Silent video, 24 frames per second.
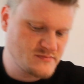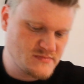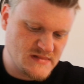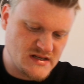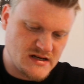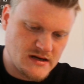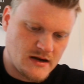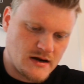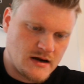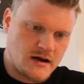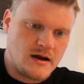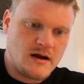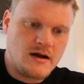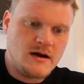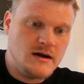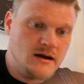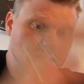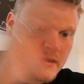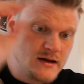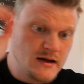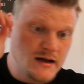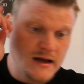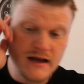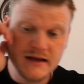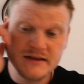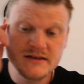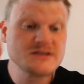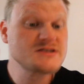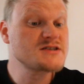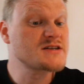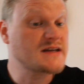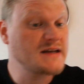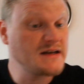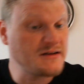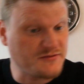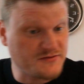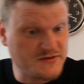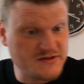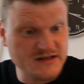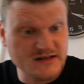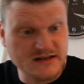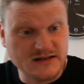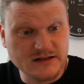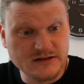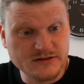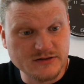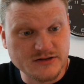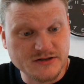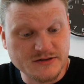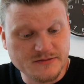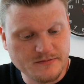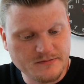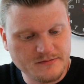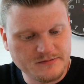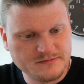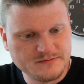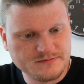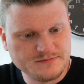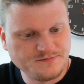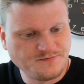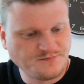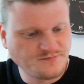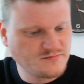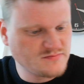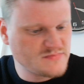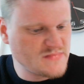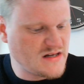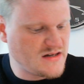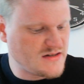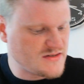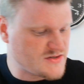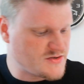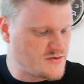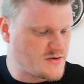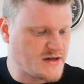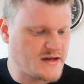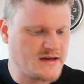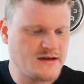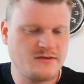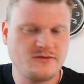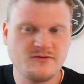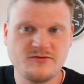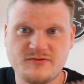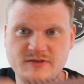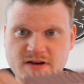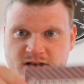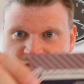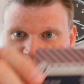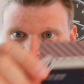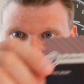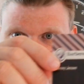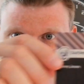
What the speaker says: And there's a gift included. So again, thank